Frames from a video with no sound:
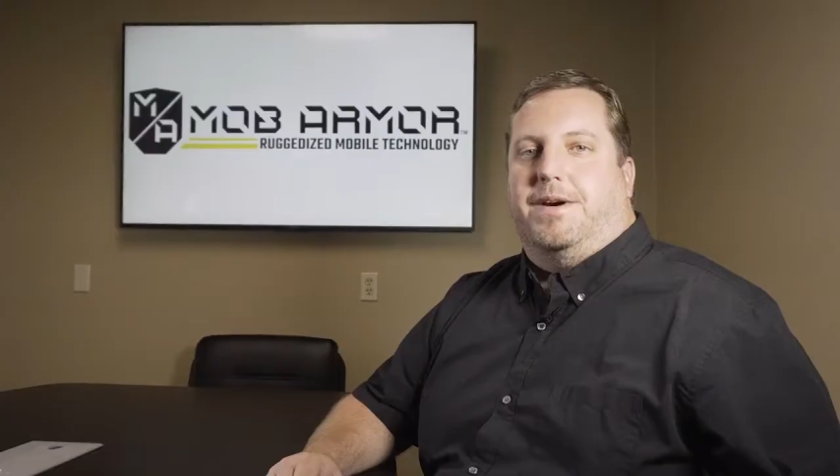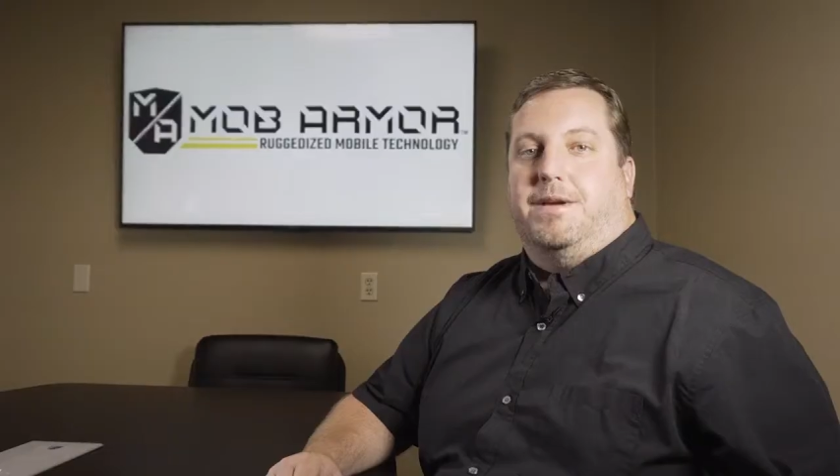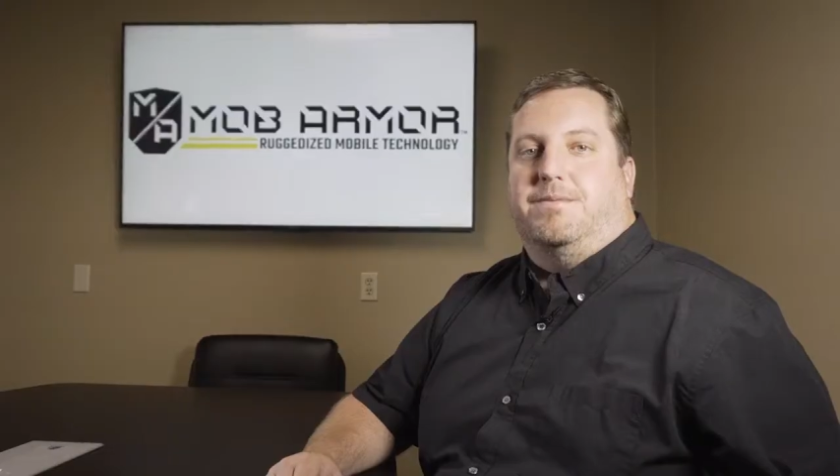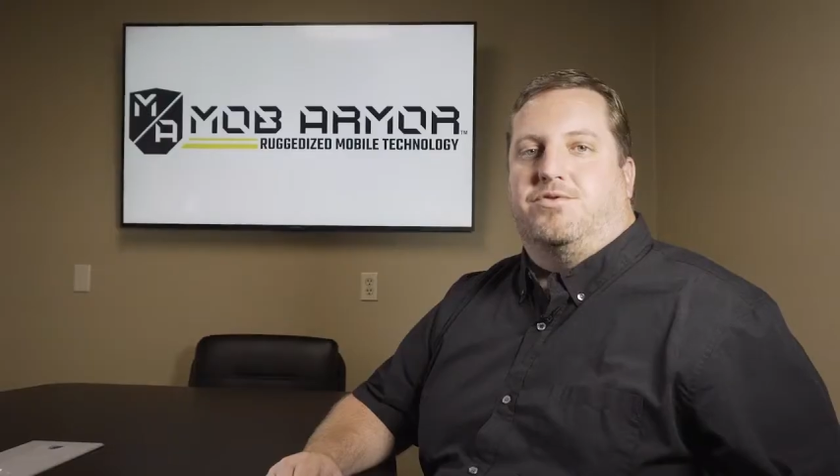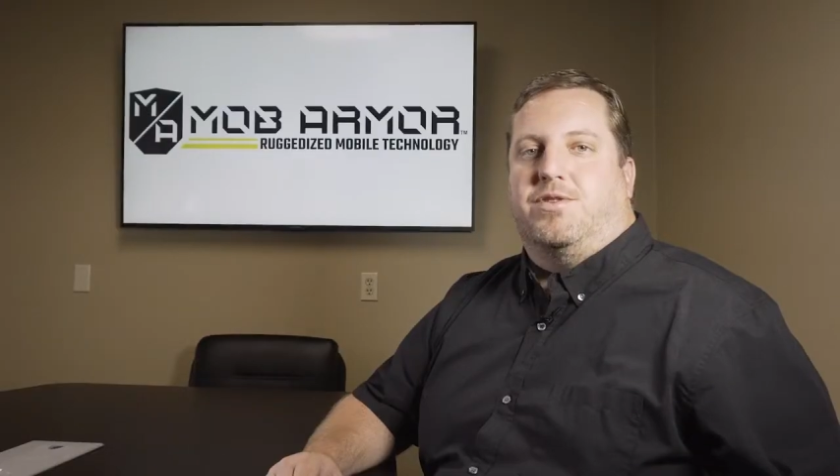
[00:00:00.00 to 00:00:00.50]
My
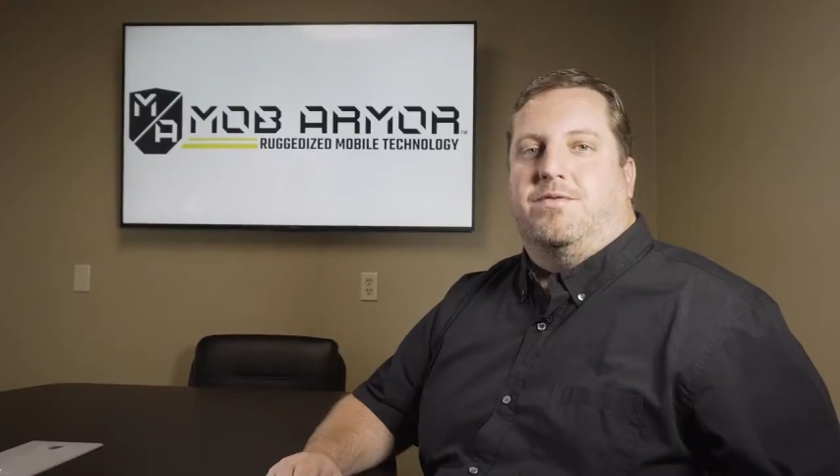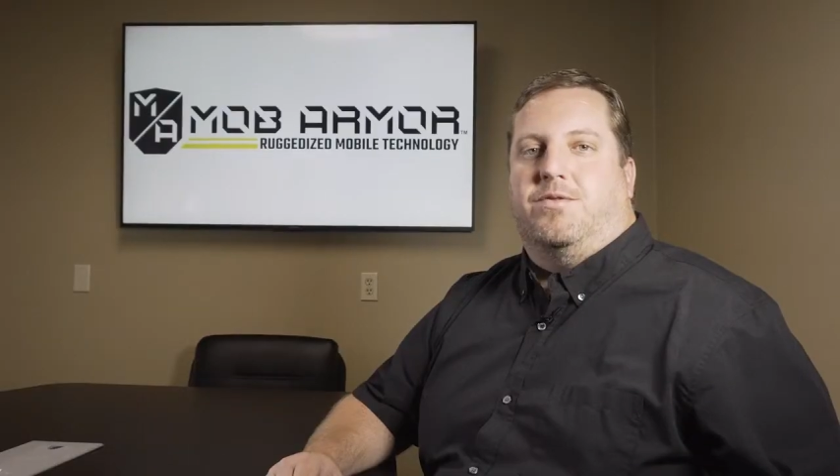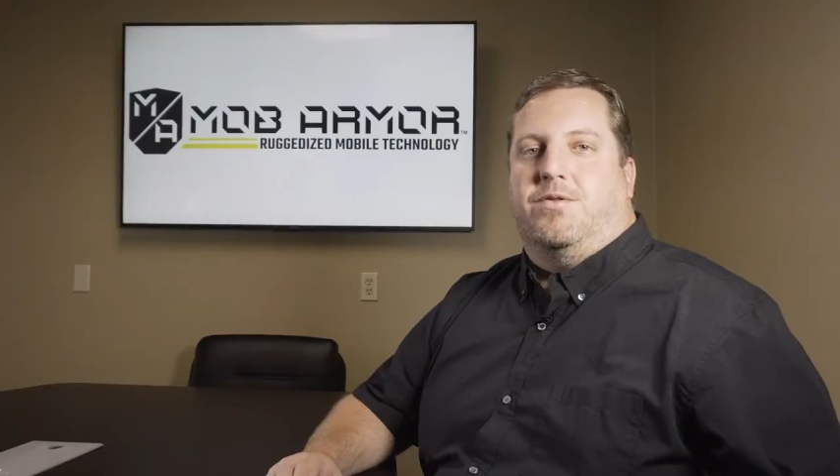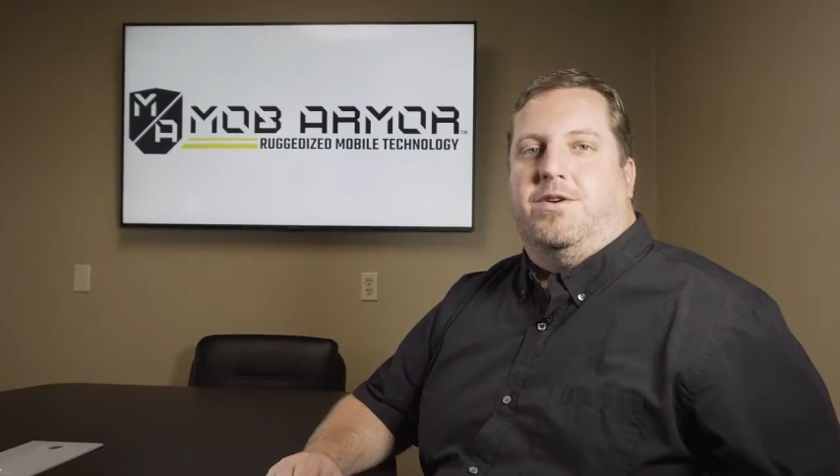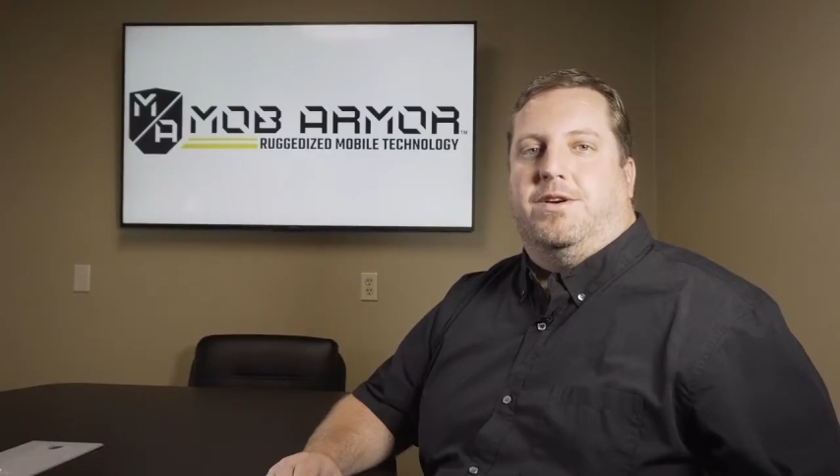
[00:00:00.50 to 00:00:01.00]
name is
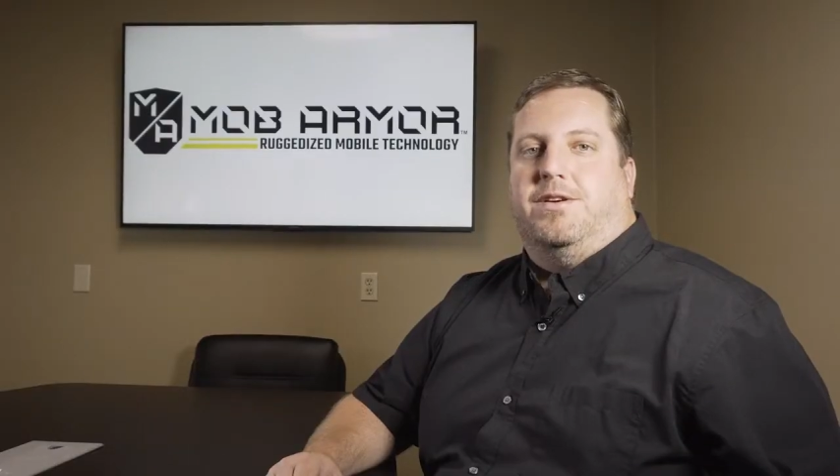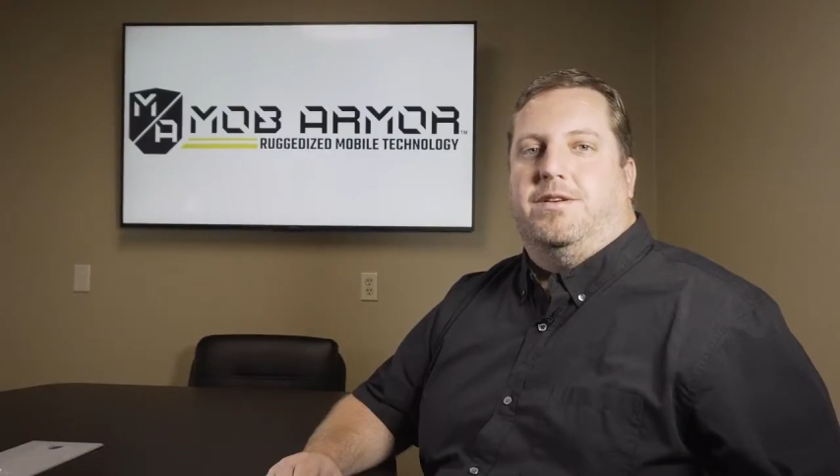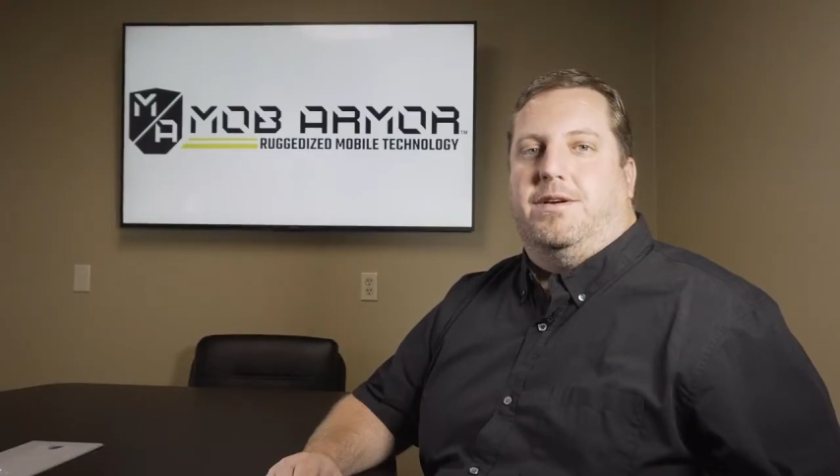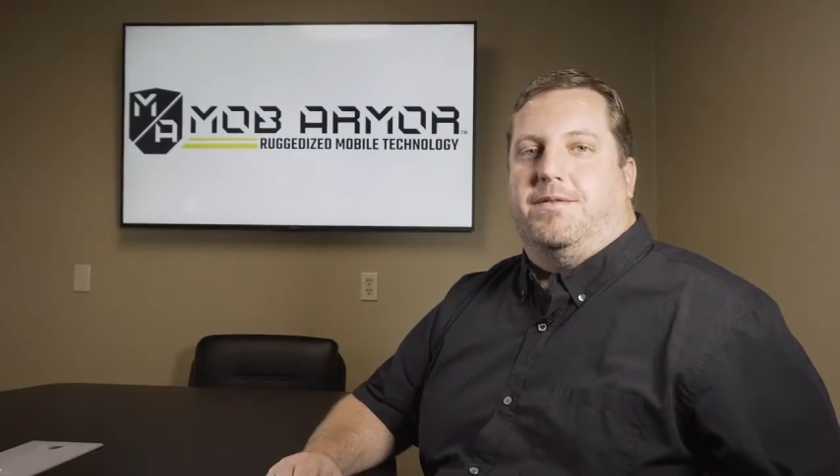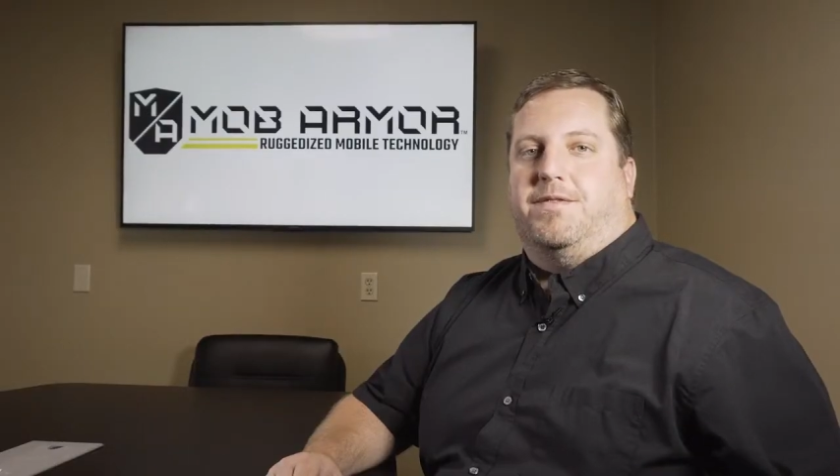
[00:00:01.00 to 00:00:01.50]
Trevor Orick. I'm